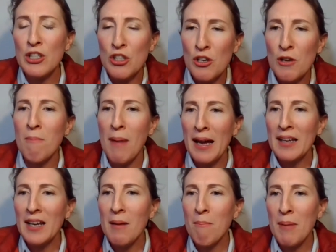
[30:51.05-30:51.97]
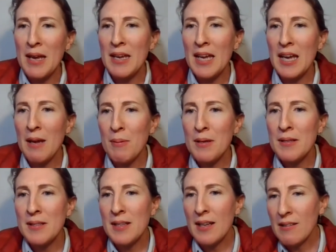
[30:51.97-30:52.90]
do backyard beekeepers,
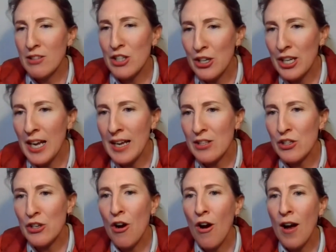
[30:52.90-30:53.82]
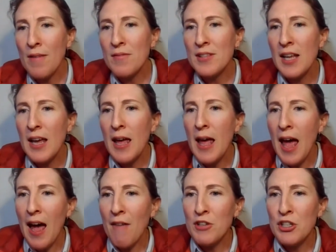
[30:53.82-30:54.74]
she only has two hives,
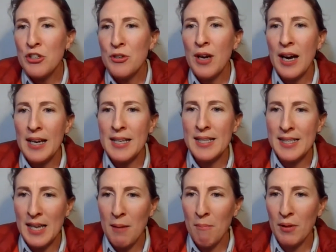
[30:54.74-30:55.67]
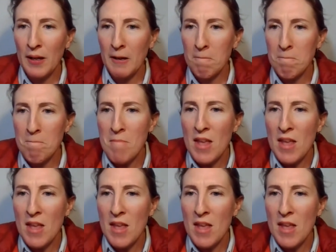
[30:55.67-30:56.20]
have to do honey sampling?